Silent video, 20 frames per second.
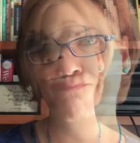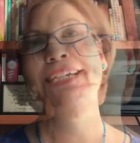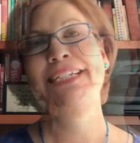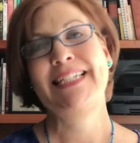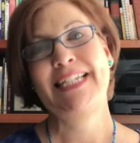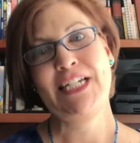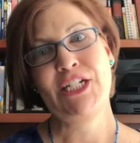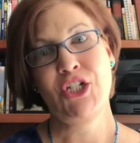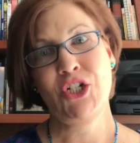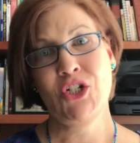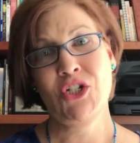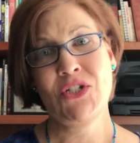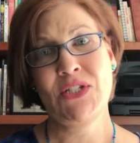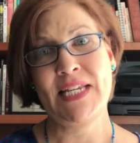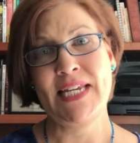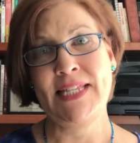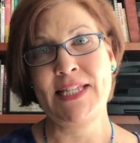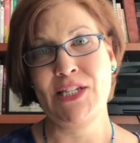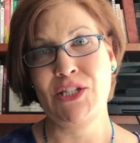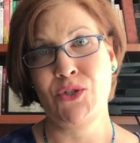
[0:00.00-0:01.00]
Teachers
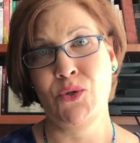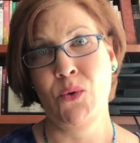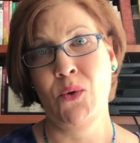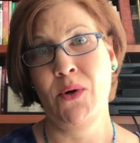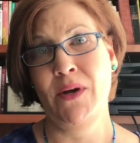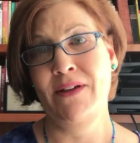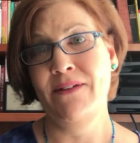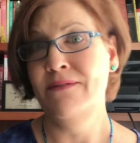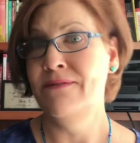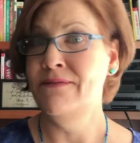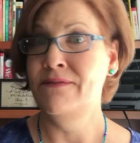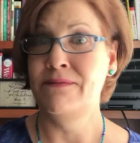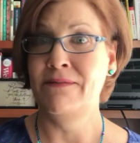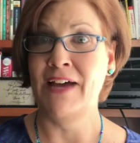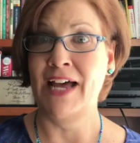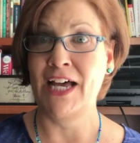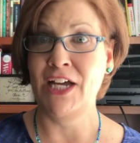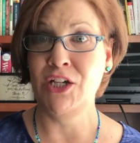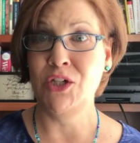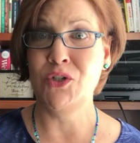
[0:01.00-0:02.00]
in the story
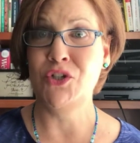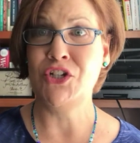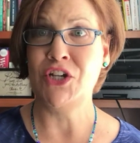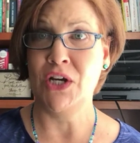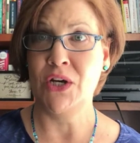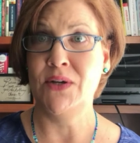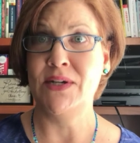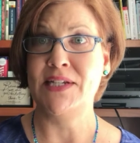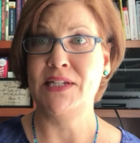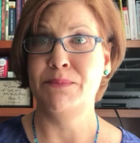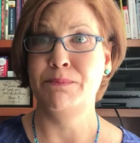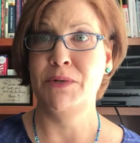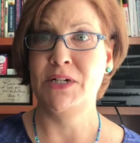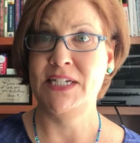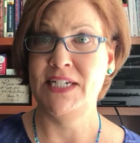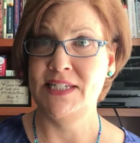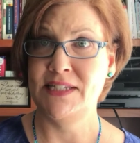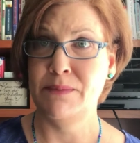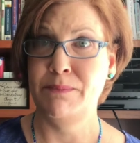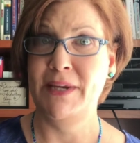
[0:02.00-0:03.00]
value Charity's
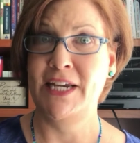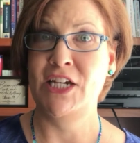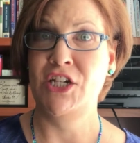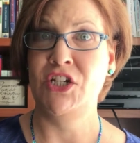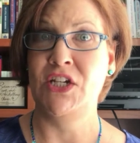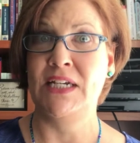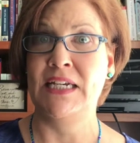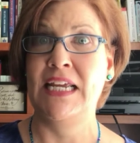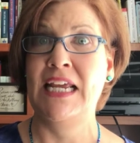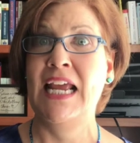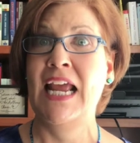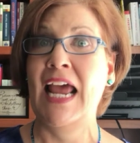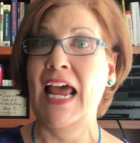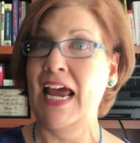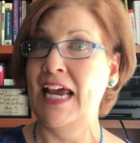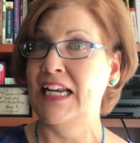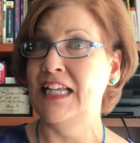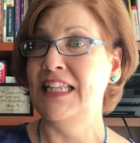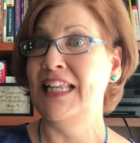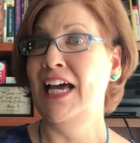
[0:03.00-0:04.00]
participation
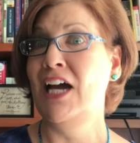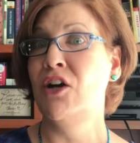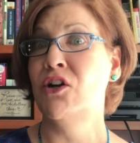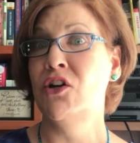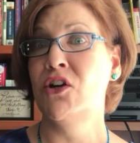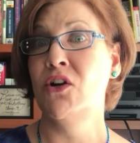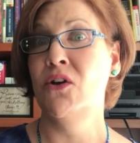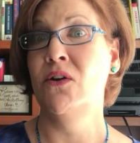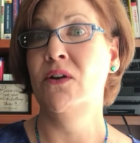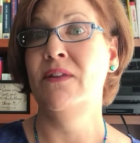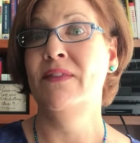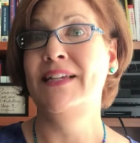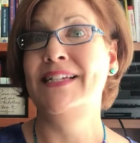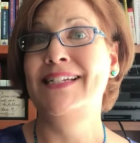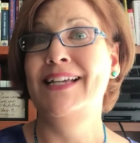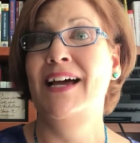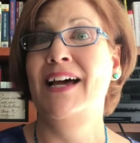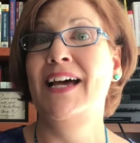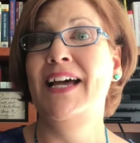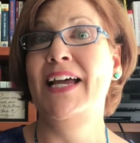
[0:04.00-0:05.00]
and allow her the
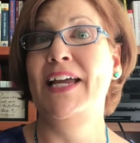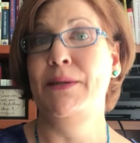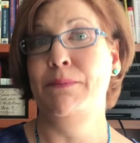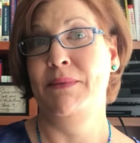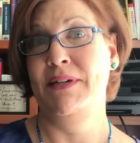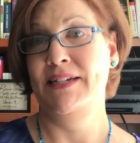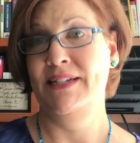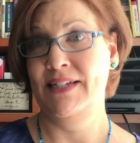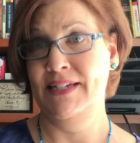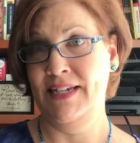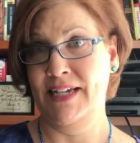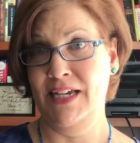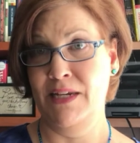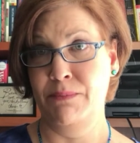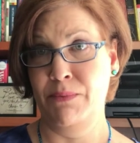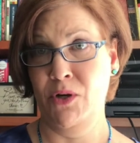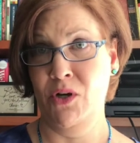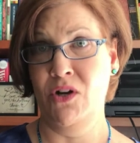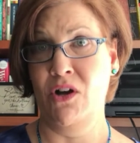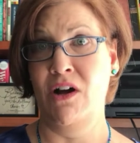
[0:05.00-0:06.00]
time to type
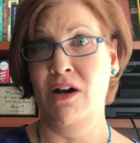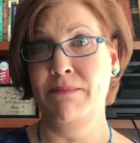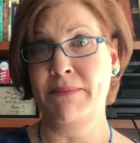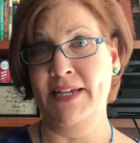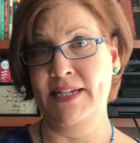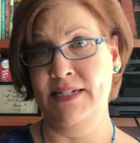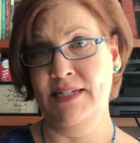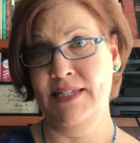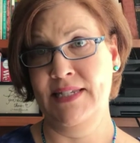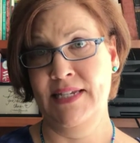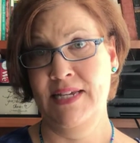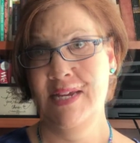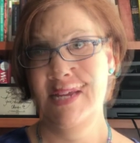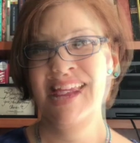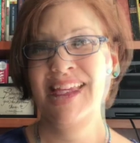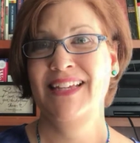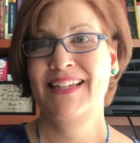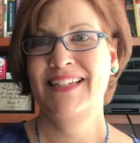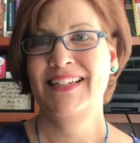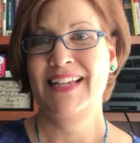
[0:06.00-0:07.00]
her comments.
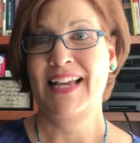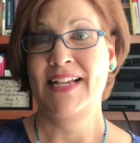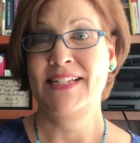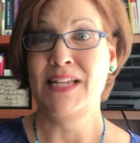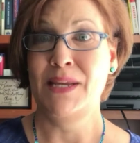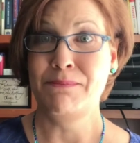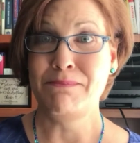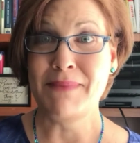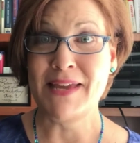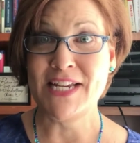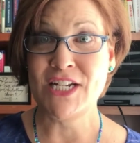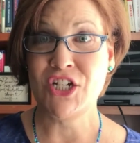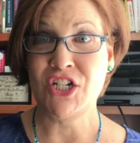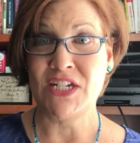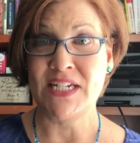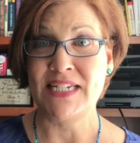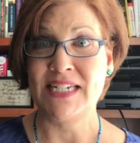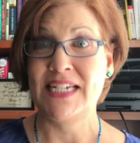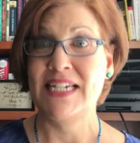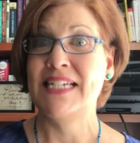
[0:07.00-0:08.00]
As I
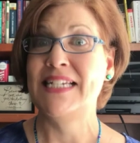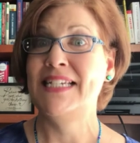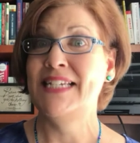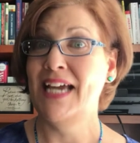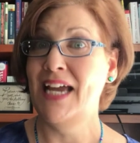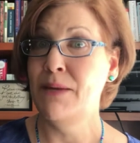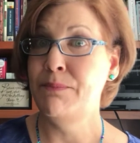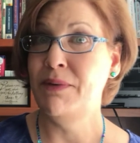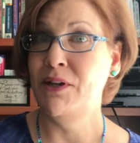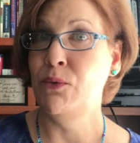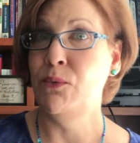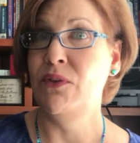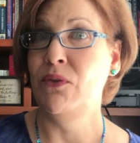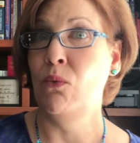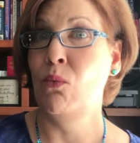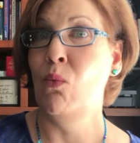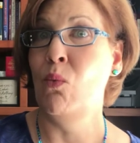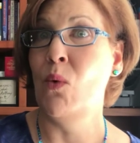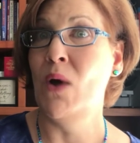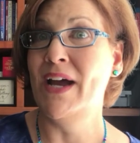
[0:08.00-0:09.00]
mentioned, typing with
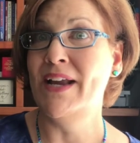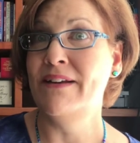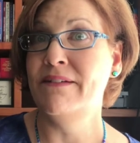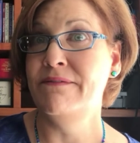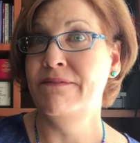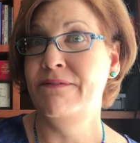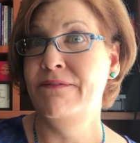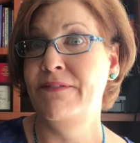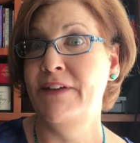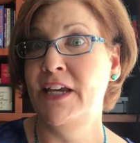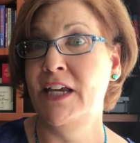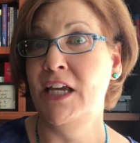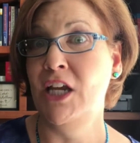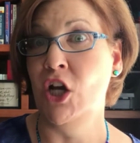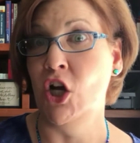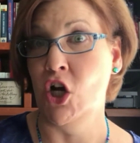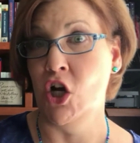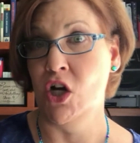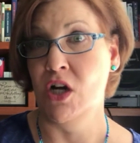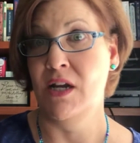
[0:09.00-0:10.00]
one
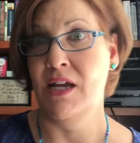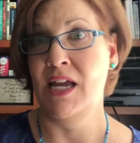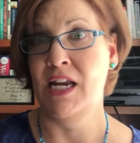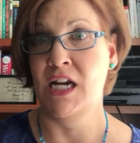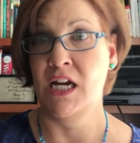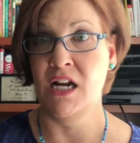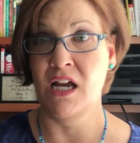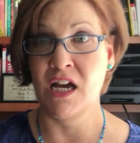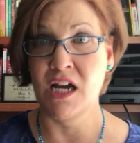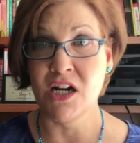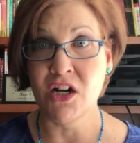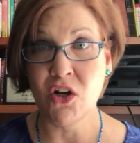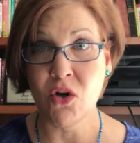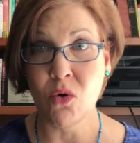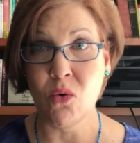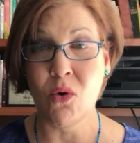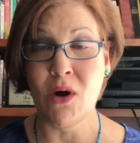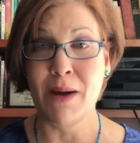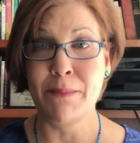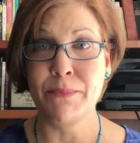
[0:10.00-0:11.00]
finger and an
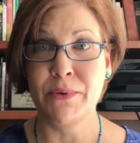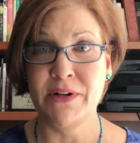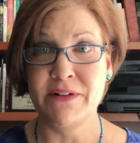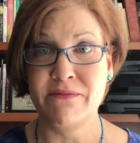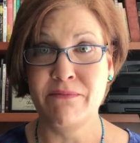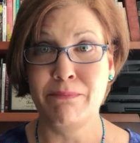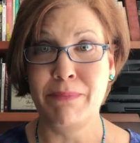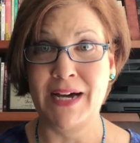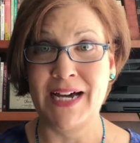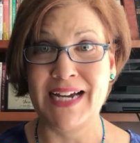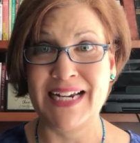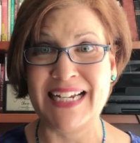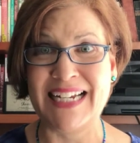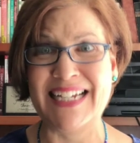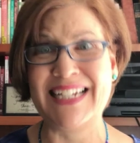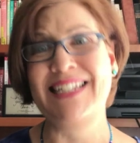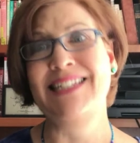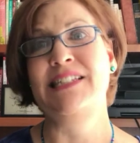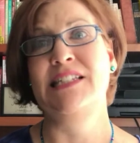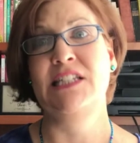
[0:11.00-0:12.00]
uncooperative body
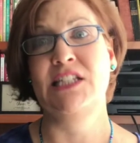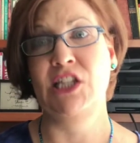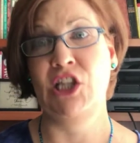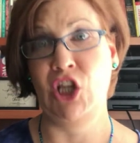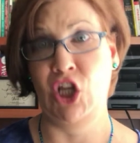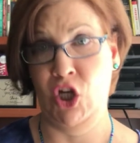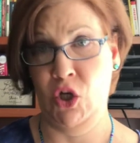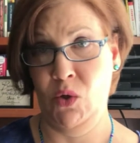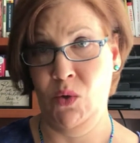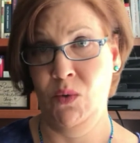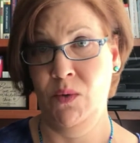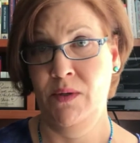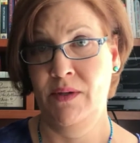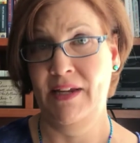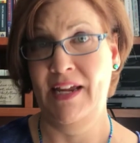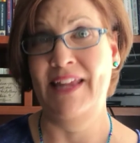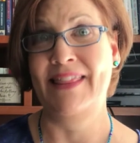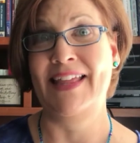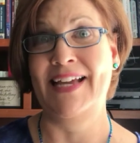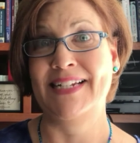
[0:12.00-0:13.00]
is slow,
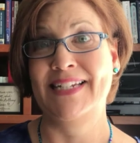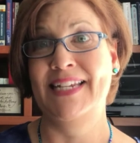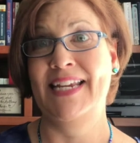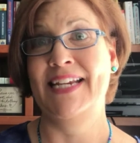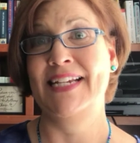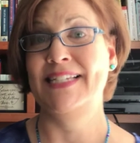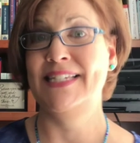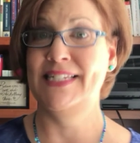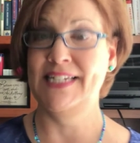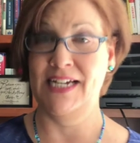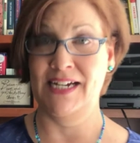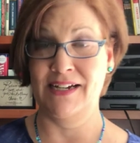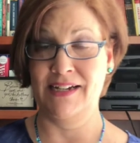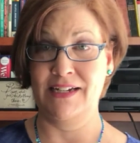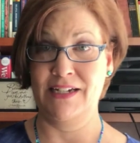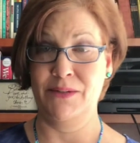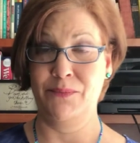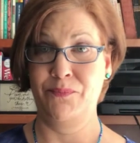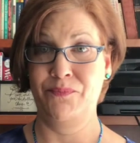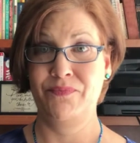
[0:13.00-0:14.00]
and that takes
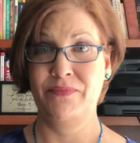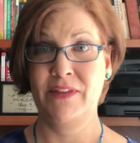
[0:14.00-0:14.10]
time.